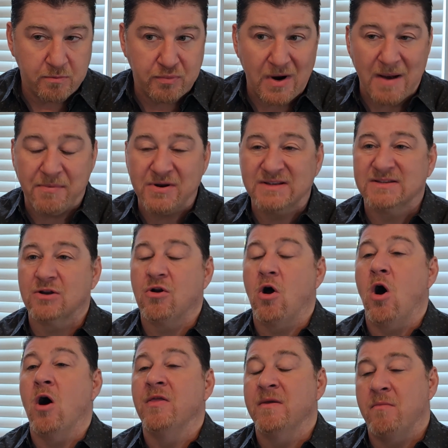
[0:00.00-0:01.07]
Properties that
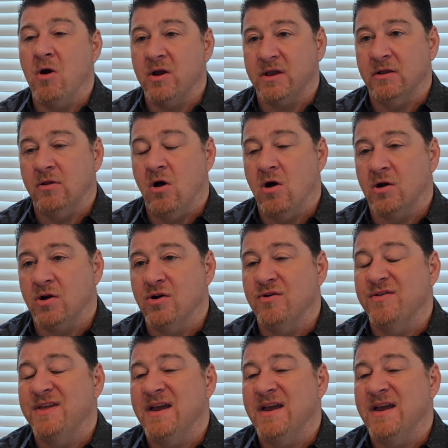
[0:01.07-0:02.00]
are on the market longer,